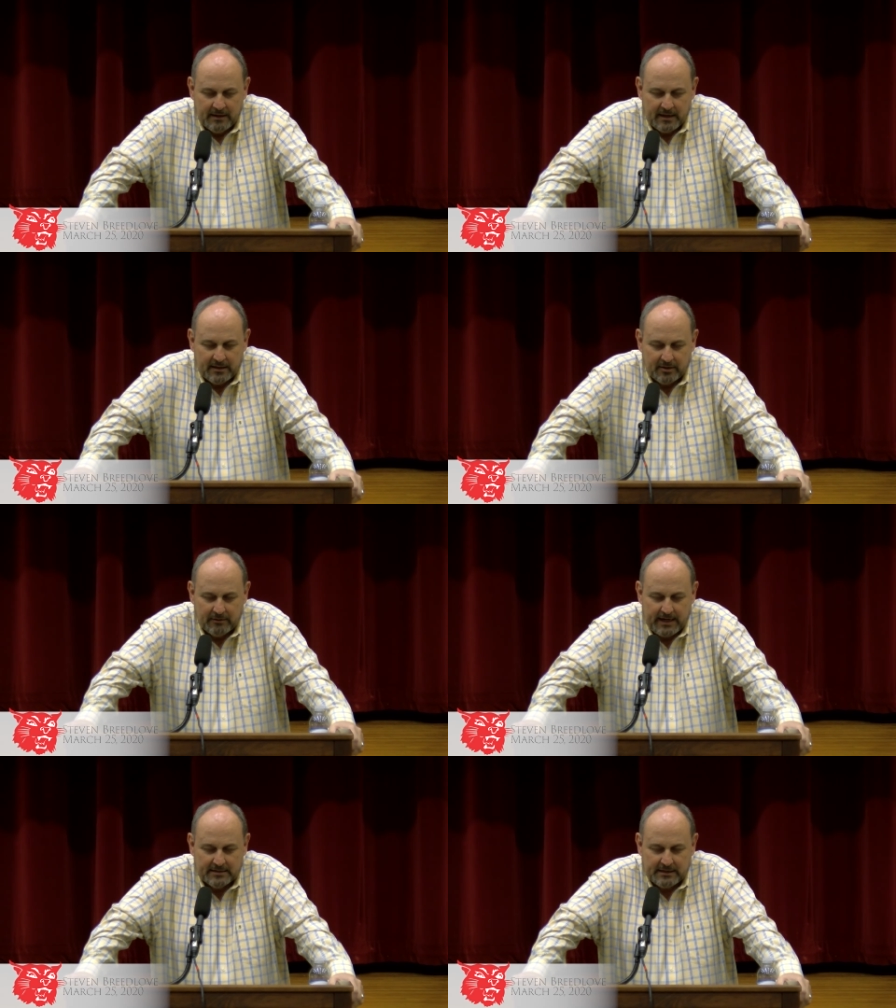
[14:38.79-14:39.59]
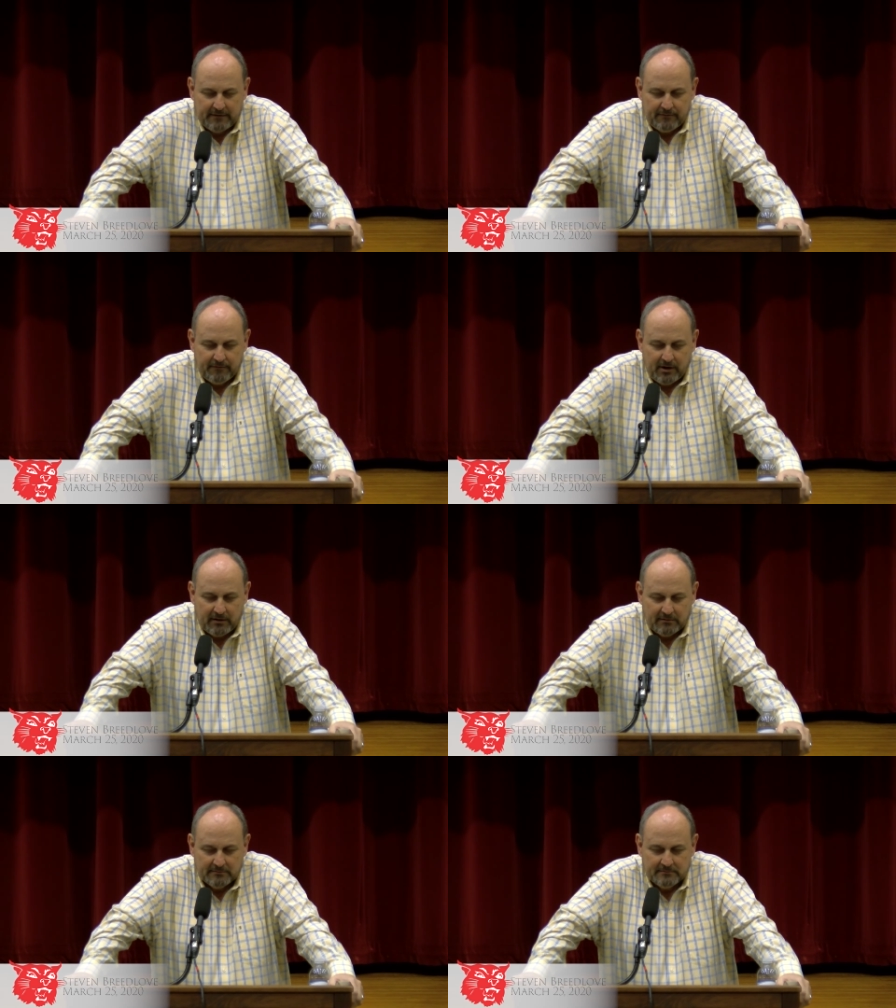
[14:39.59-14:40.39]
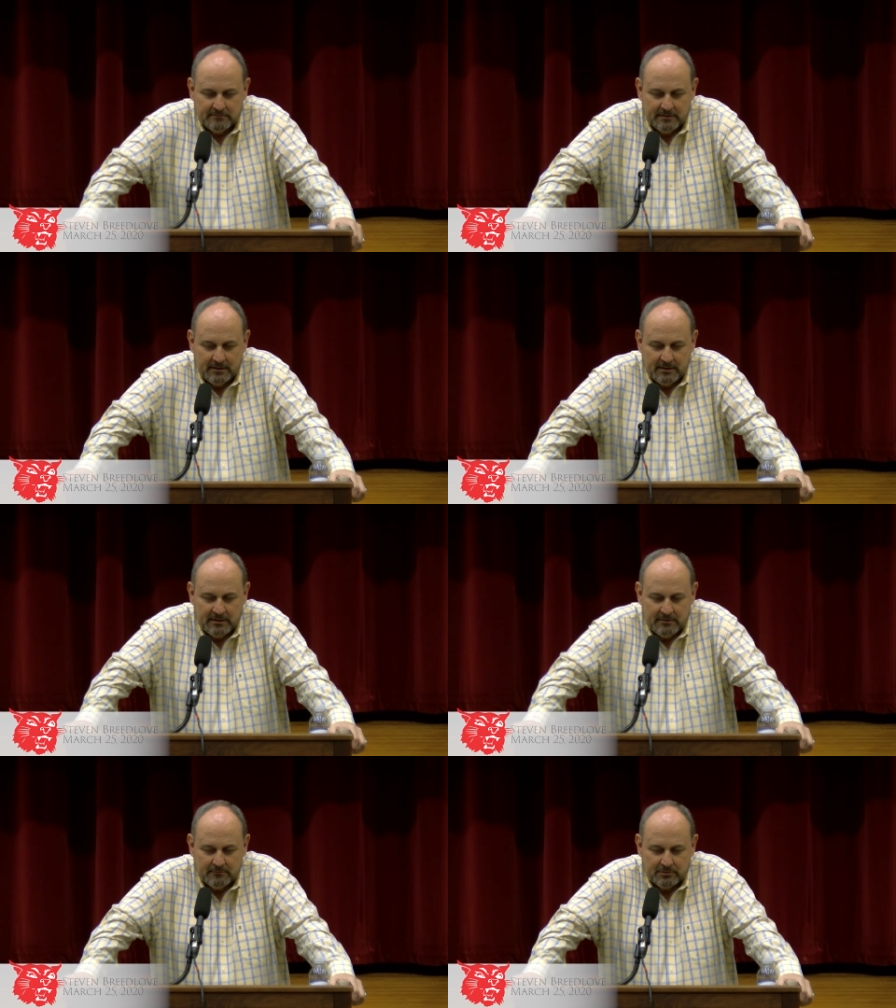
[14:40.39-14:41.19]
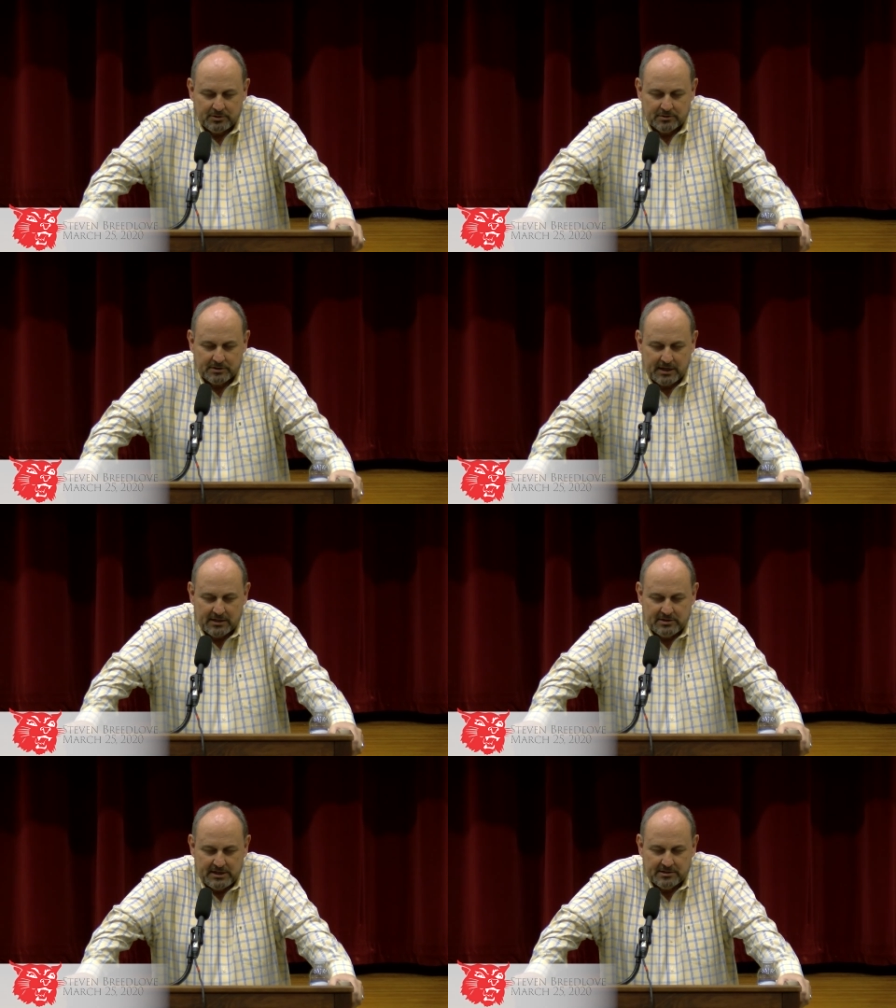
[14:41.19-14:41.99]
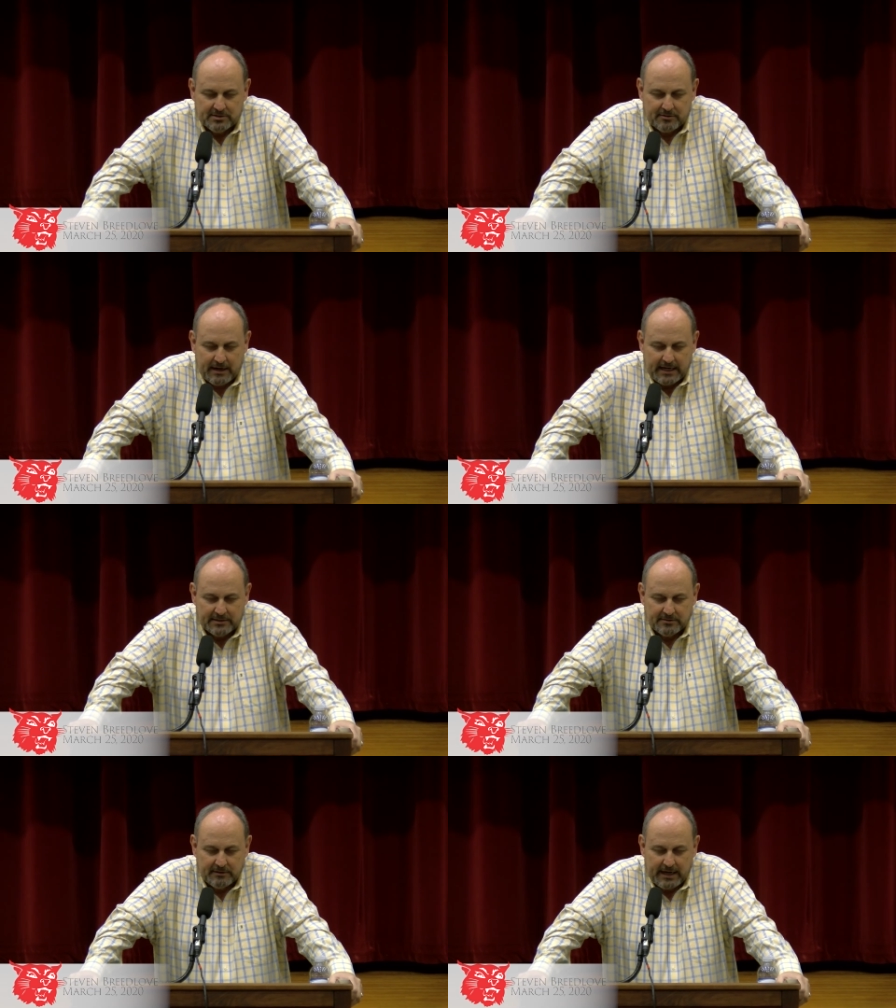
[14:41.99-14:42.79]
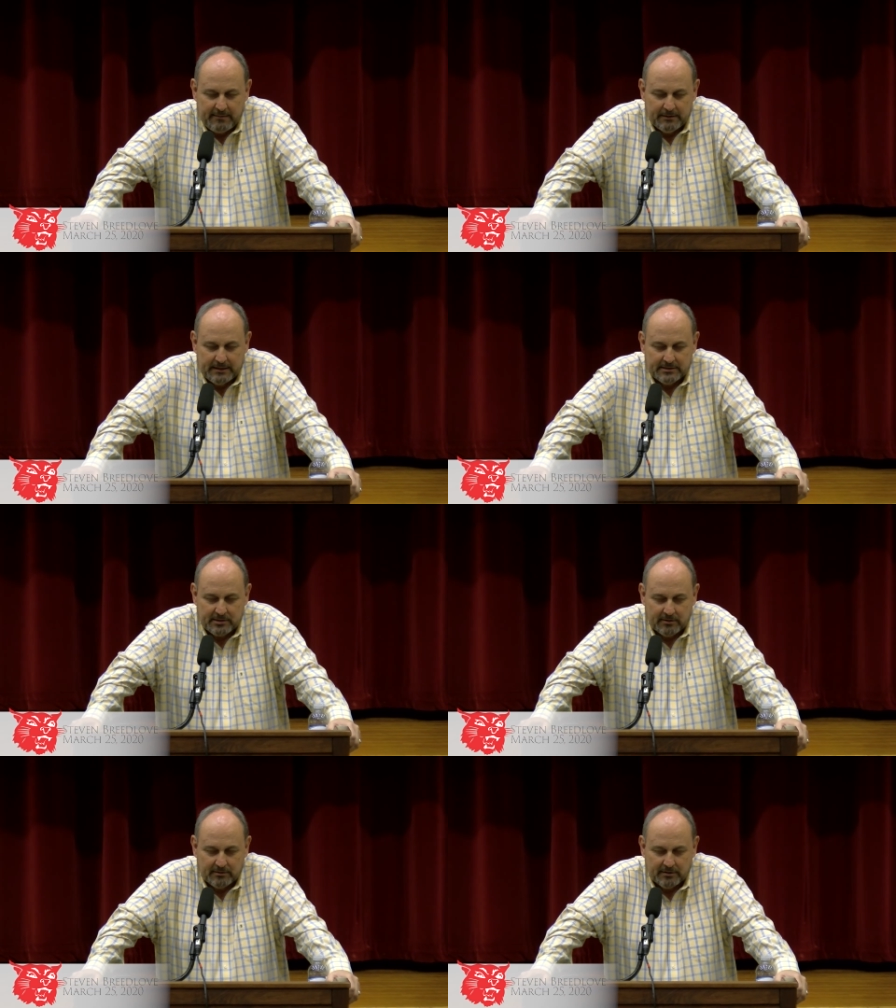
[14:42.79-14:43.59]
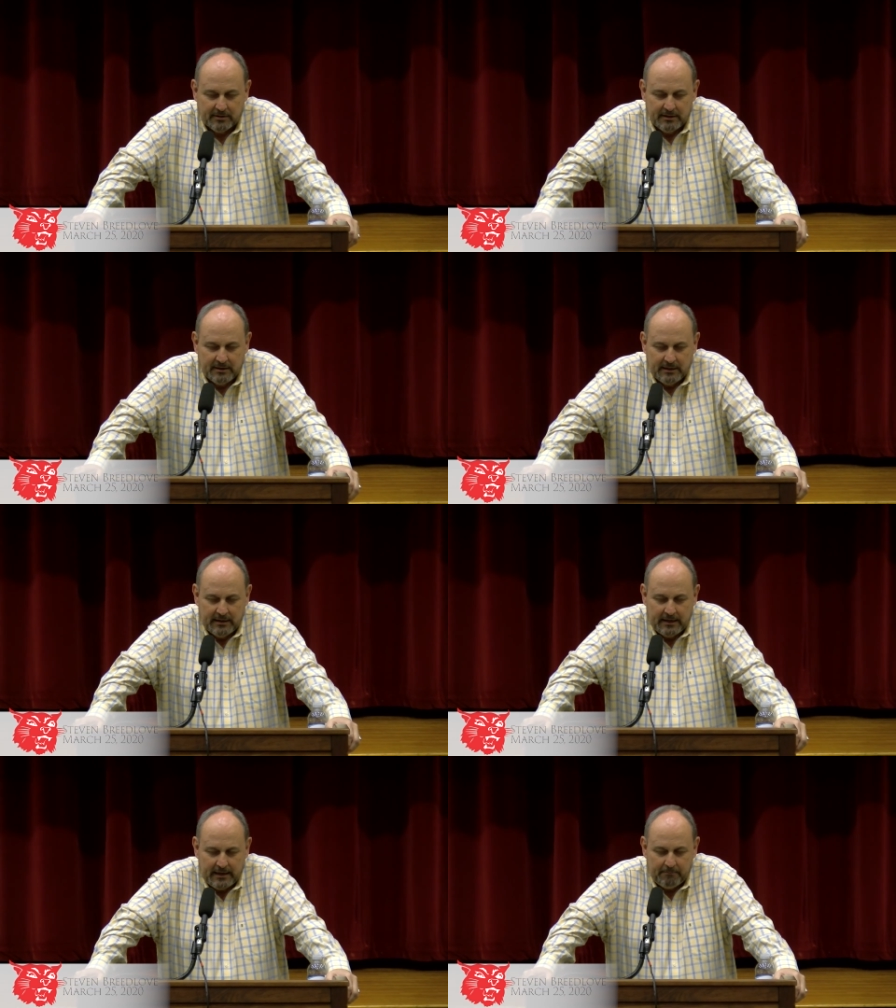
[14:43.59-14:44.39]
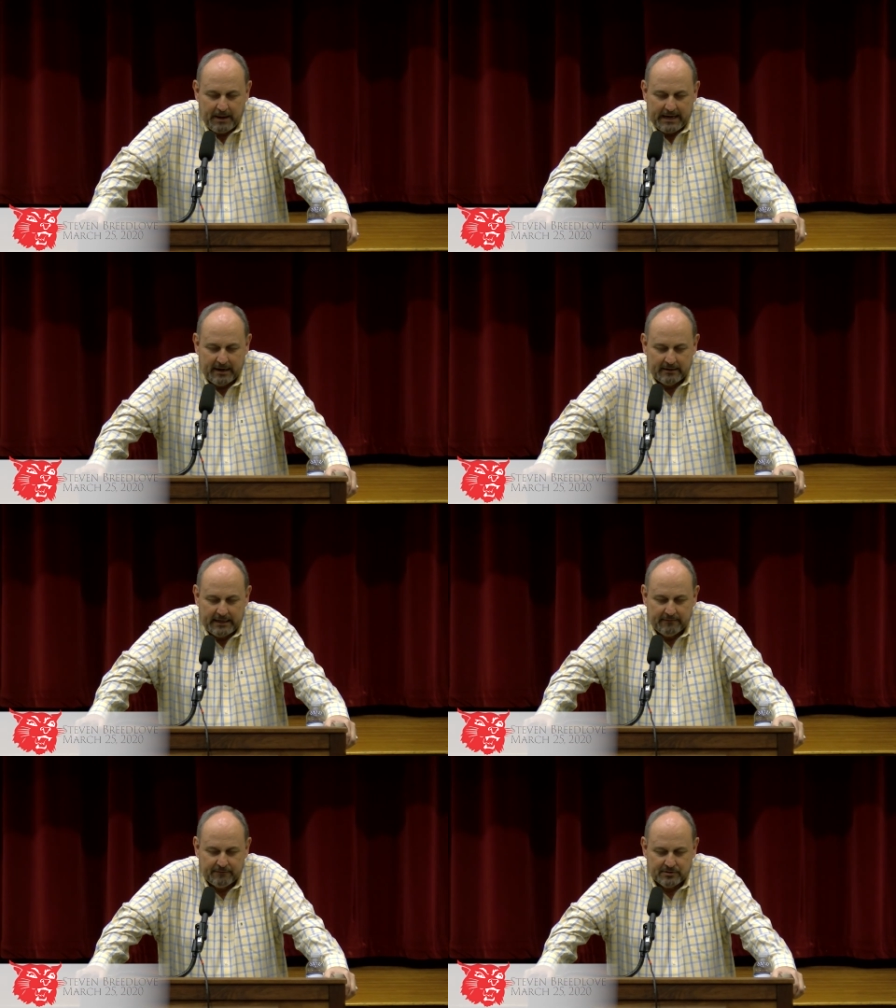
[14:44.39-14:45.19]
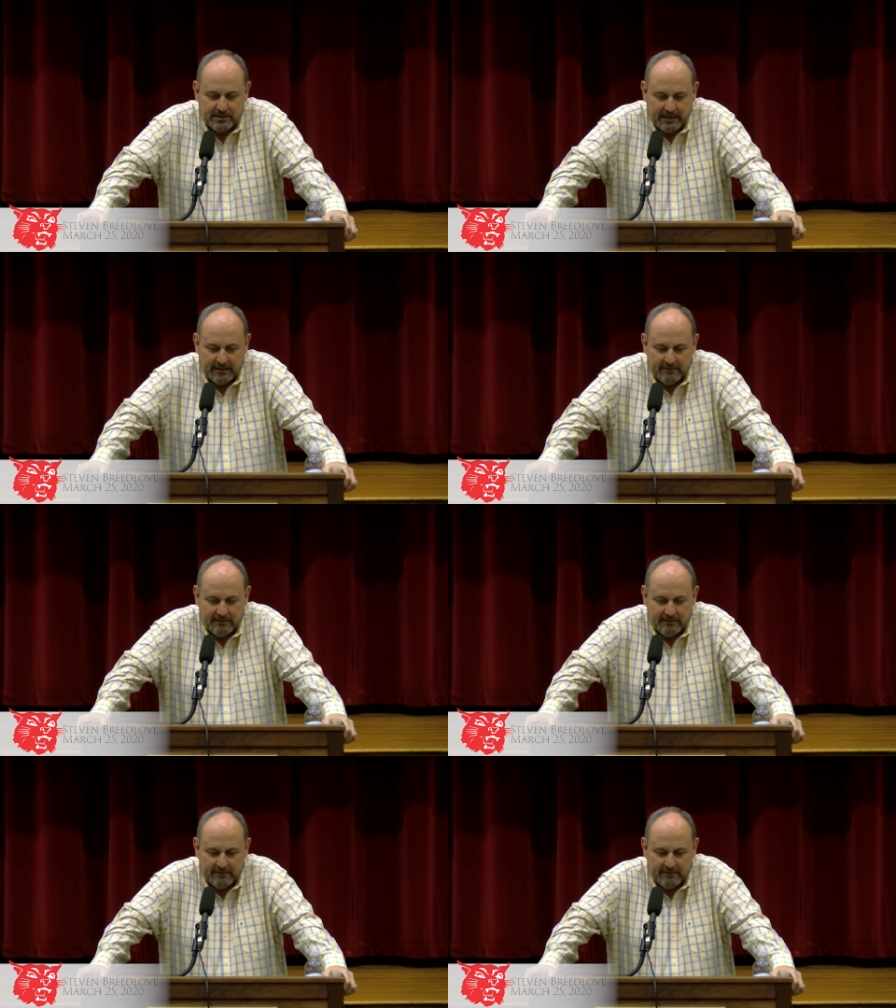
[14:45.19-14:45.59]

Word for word: And the greatest gift of all was your Son, Jesus Christ, who came to this earth and paid our debt for sin.